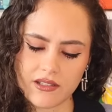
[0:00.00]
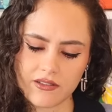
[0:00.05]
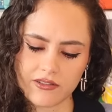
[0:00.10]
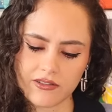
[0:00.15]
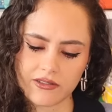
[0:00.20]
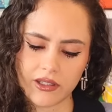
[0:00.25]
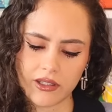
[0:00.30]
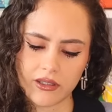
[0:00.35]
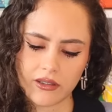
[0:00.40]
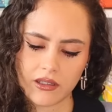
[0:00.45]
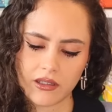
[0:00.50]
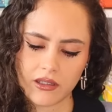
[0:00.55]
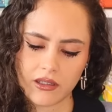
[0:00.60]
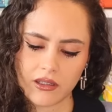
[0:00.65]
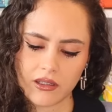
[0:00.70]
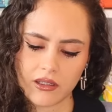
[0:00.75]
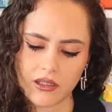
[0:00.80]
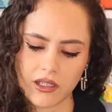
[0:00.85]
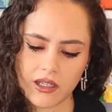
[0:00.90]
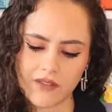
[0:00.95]
of
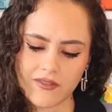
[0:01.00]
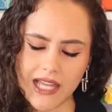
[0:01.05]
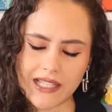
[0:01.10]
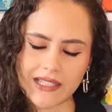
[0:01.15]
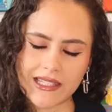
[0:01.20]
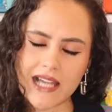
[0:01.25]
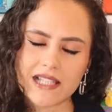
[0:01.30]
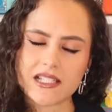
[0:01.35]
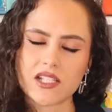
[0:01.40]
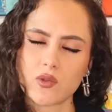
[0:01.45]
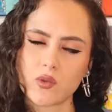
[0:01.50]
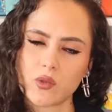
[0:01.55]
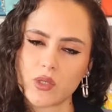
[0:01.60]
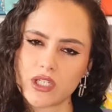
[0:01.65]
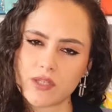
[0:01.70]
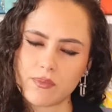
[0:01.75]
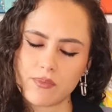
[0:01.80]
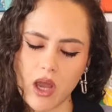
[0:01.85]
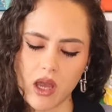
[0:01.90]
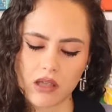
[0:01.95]
that last
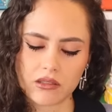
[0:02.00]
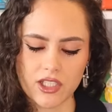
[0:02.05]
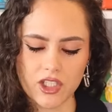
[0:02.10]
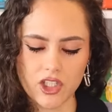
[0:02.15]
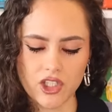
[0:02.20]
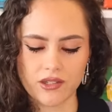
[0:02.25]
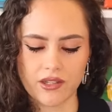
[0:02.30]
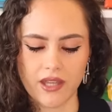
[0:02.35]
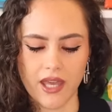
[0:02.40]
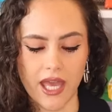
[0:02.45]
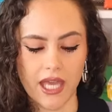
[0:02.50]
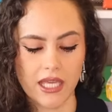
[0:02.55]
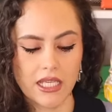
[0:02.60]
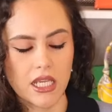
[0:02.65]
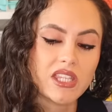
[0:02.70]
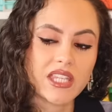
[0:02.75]
word, polished, there.